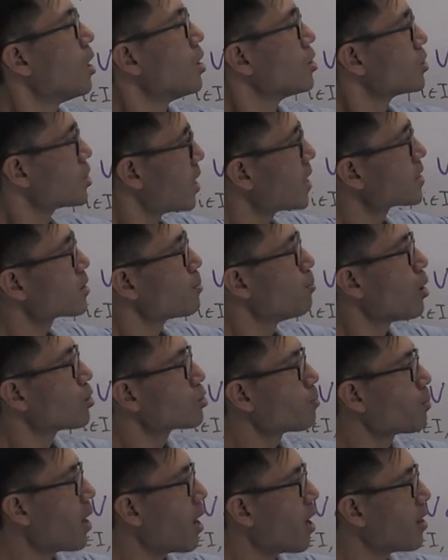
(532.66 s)
So let's
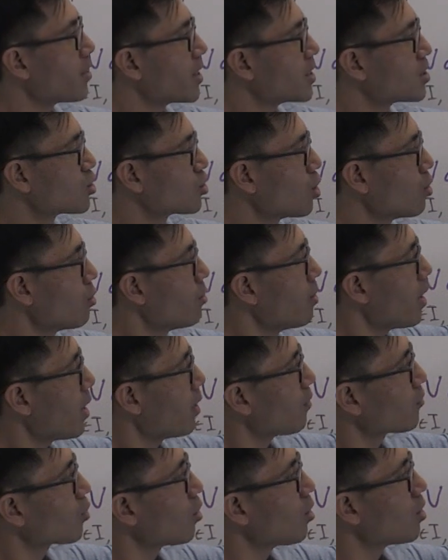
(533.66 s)
multiply these two,
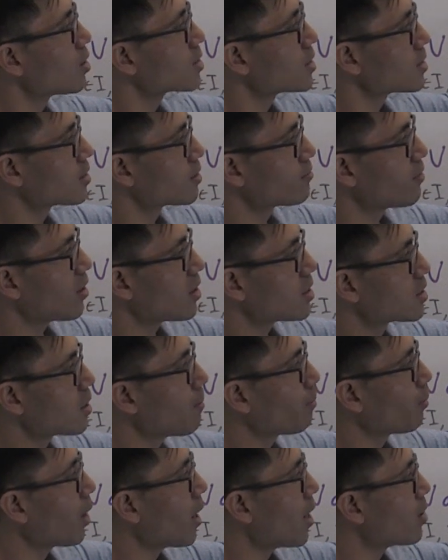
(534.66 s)
and of course it's very
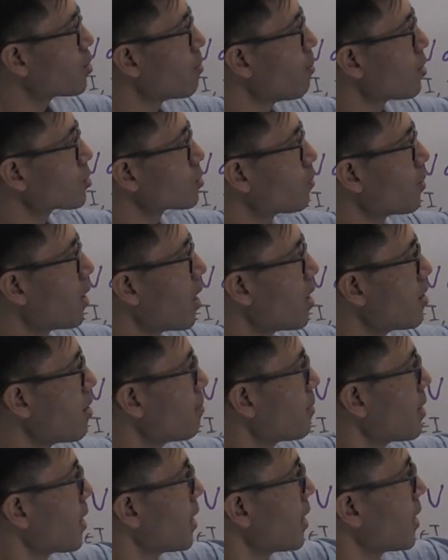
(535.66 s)
simple how you multiply them.